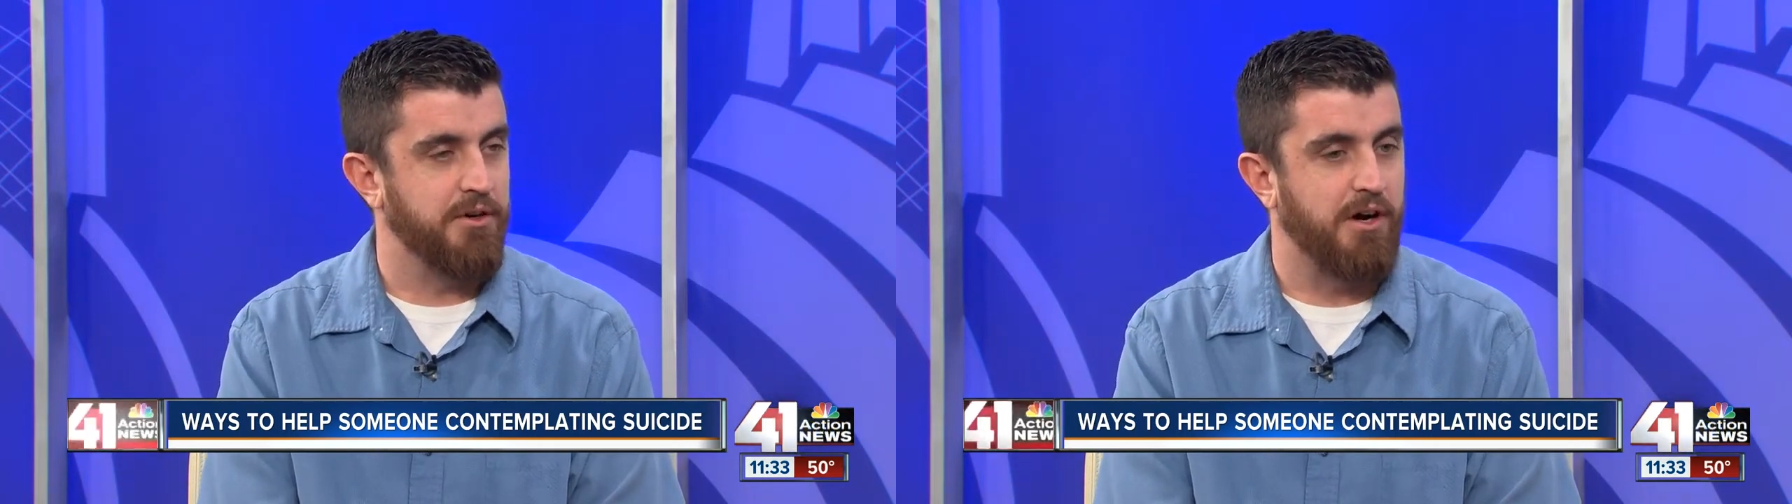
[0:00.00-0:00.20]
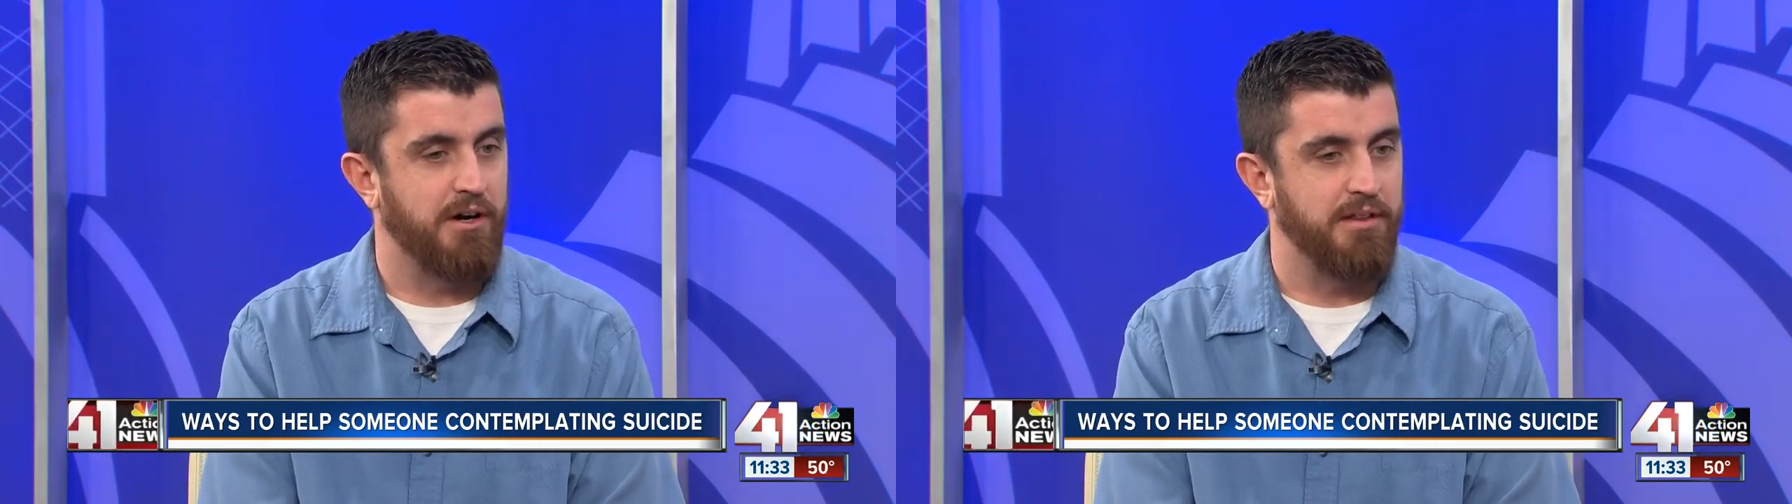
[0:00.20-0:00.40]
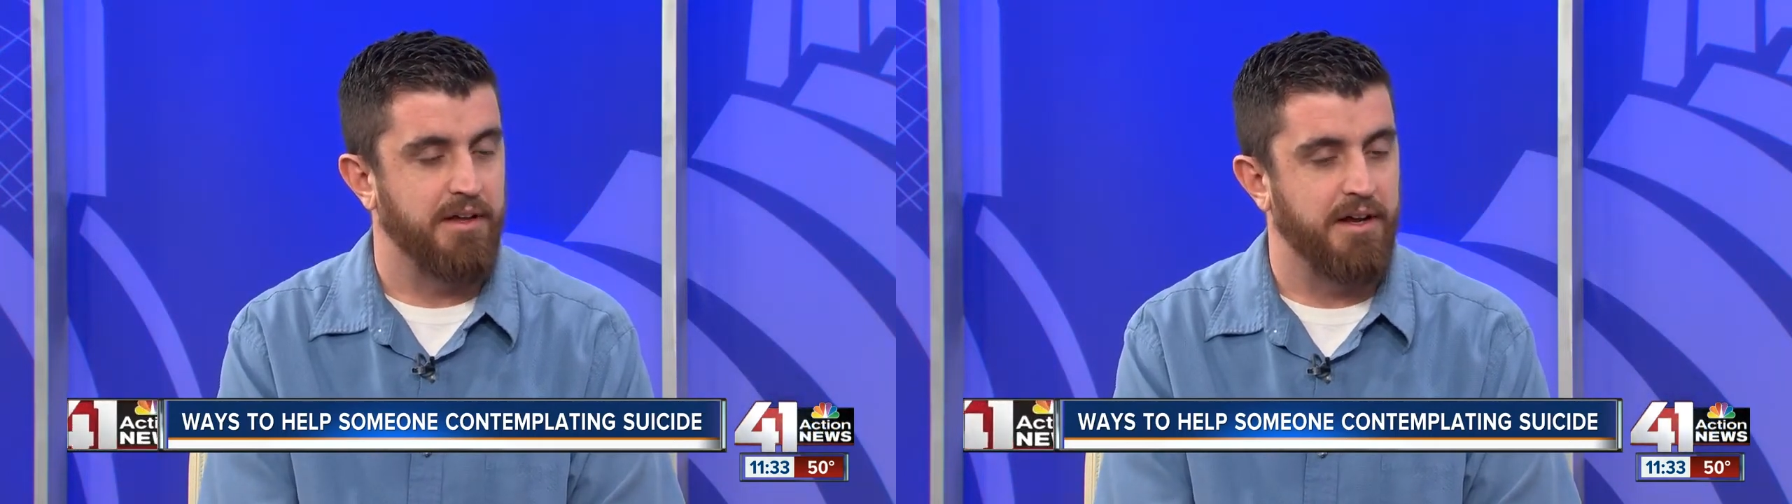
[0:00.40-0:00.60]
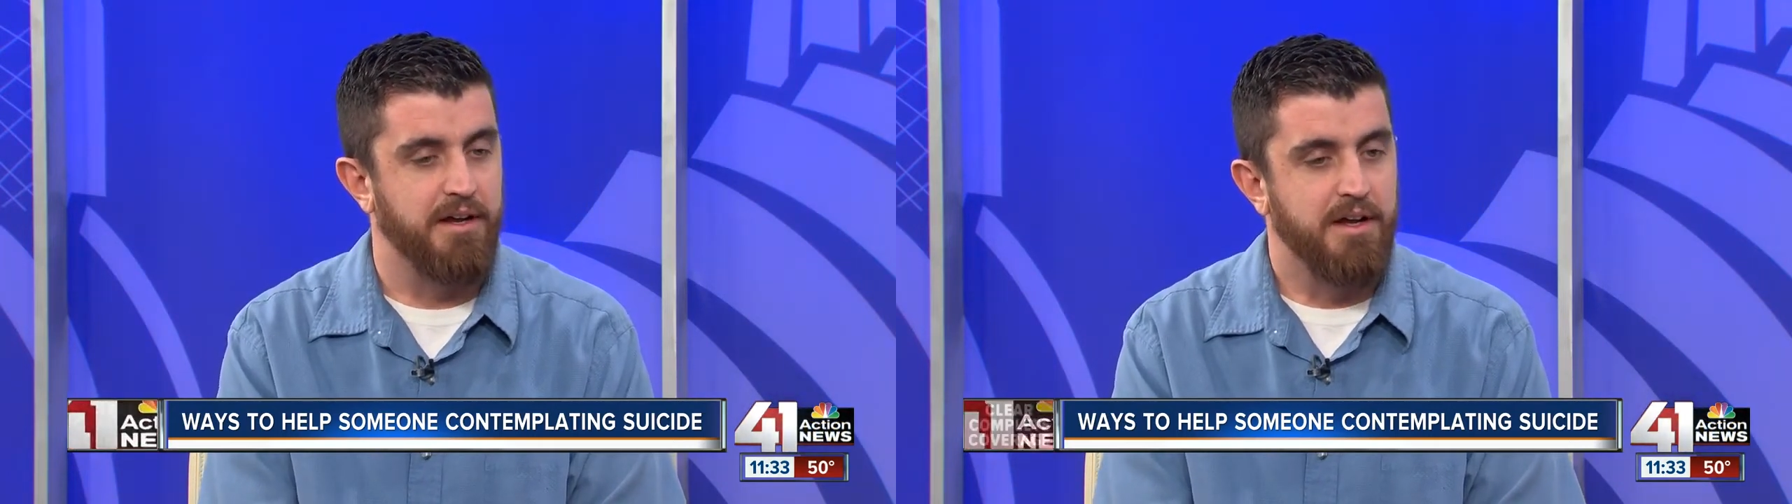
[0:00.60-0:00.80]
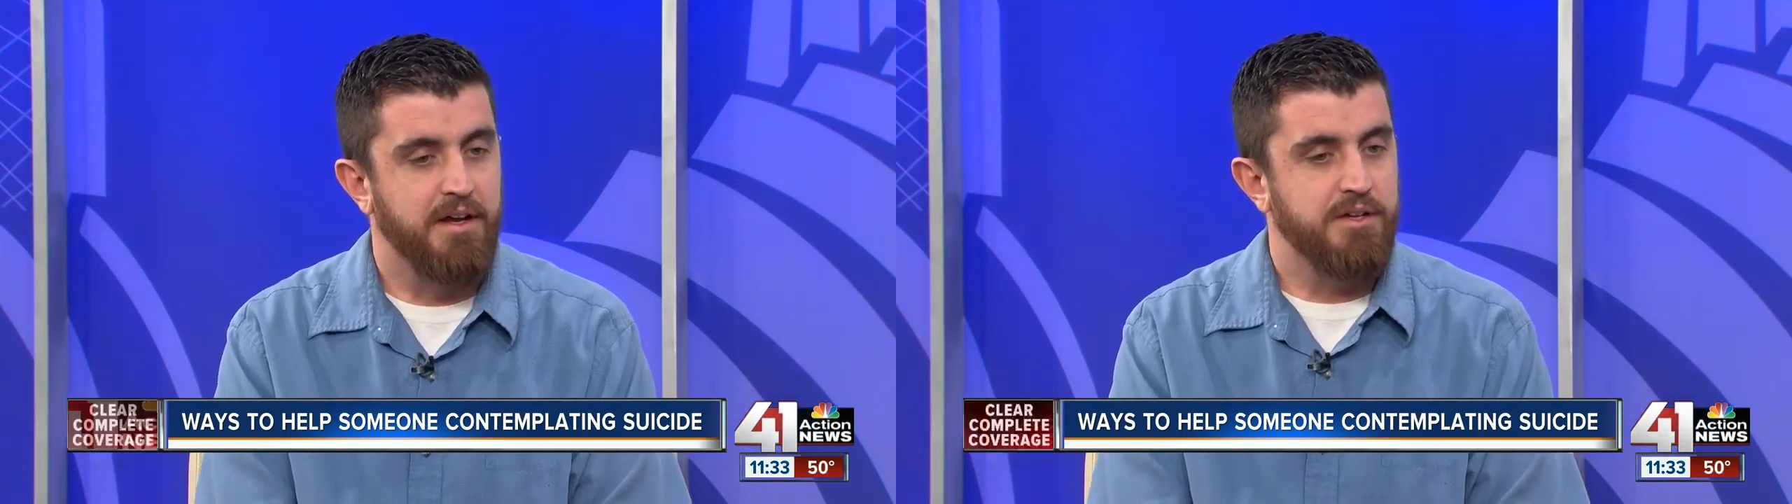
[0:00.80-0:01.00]
Call the
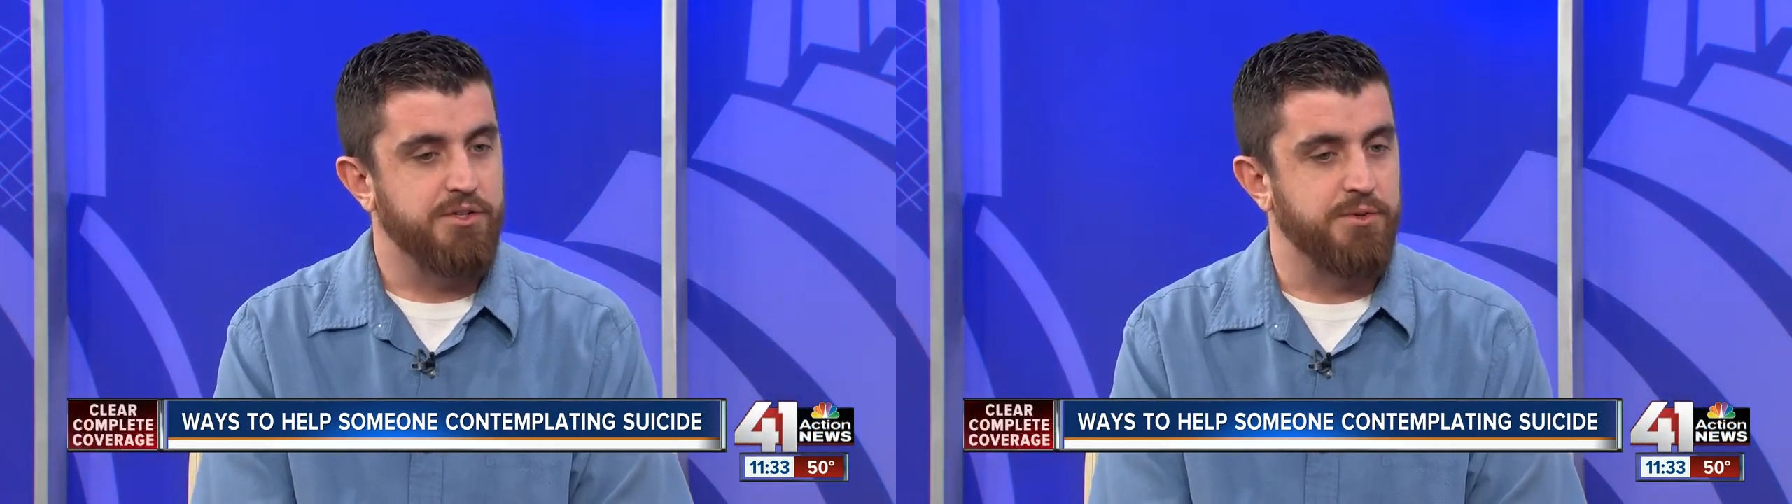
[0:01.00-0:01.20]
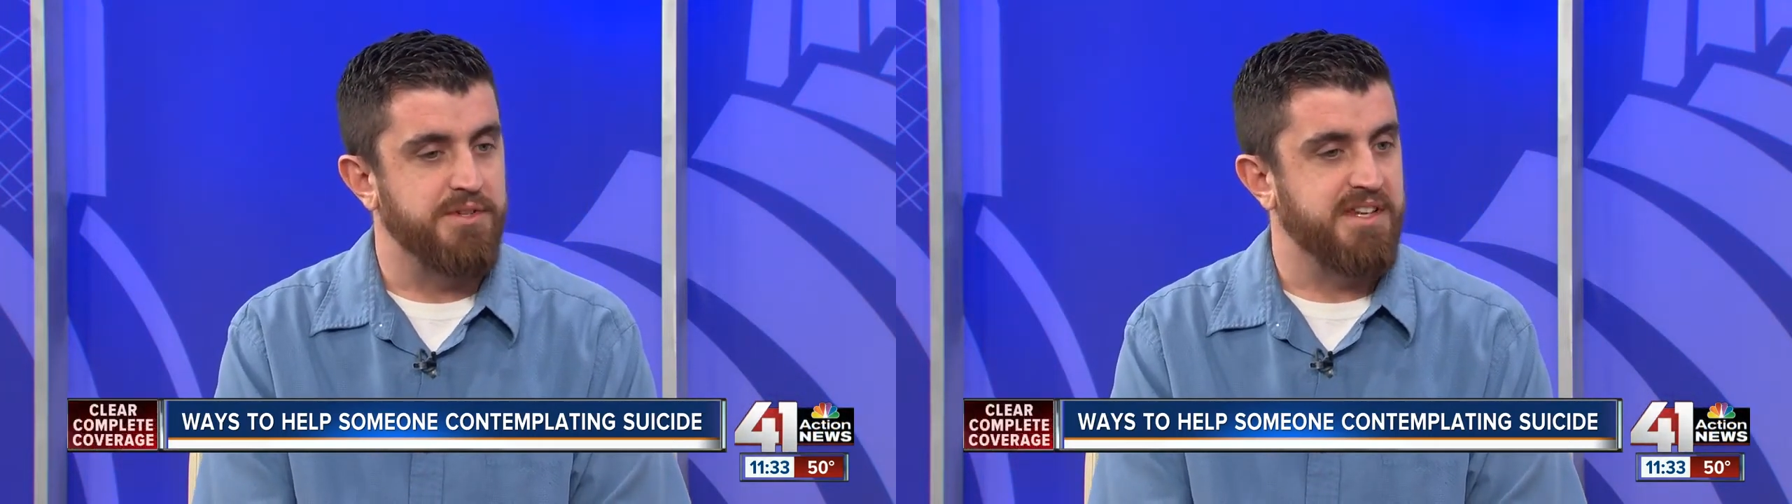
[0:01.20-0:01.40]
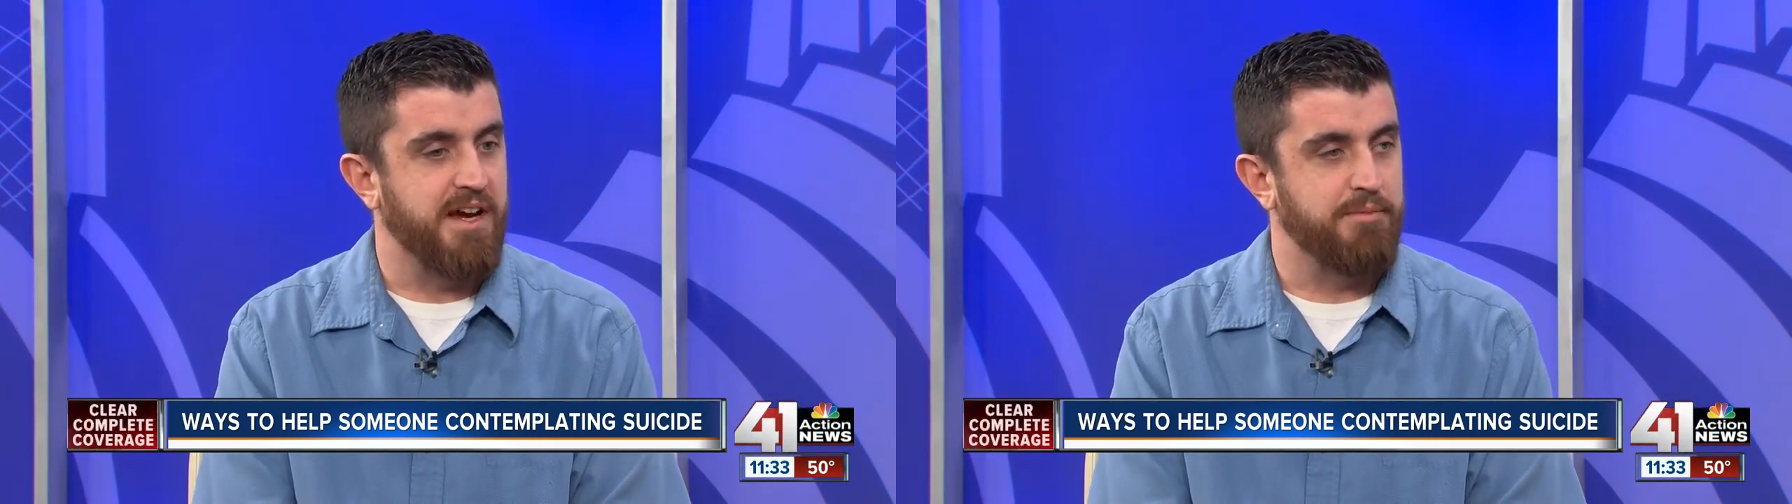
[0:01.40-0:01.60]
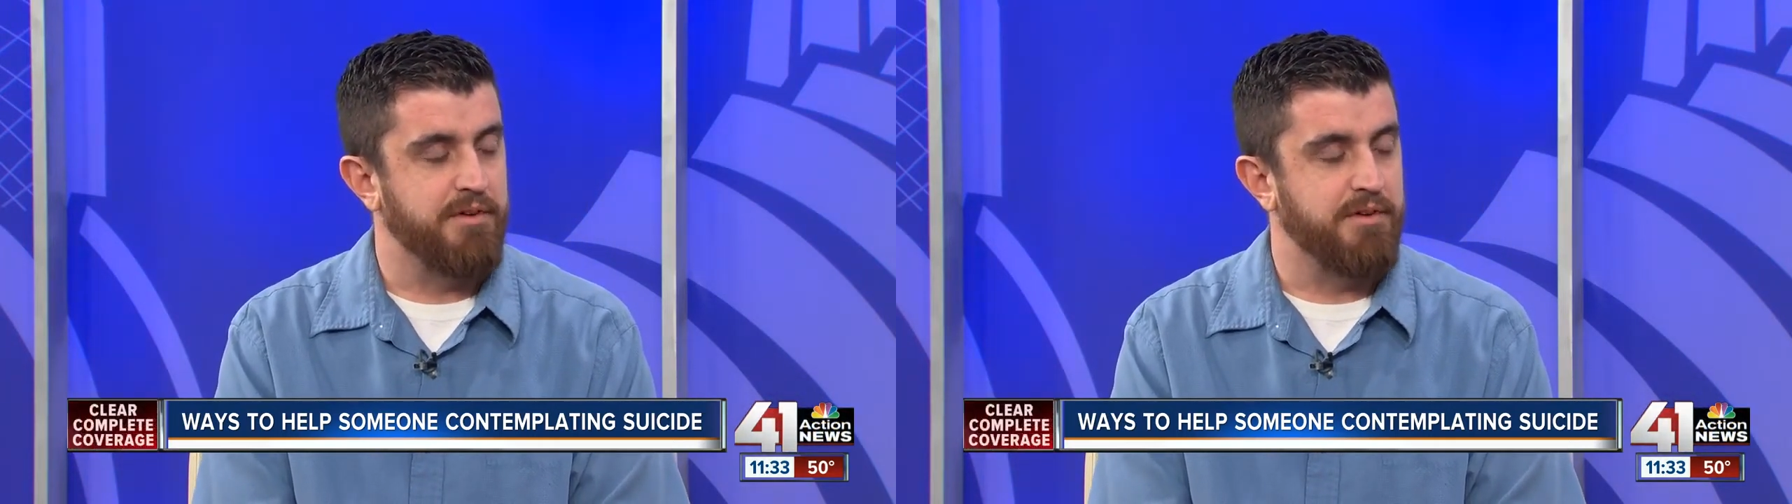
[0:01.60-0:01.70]
Suicide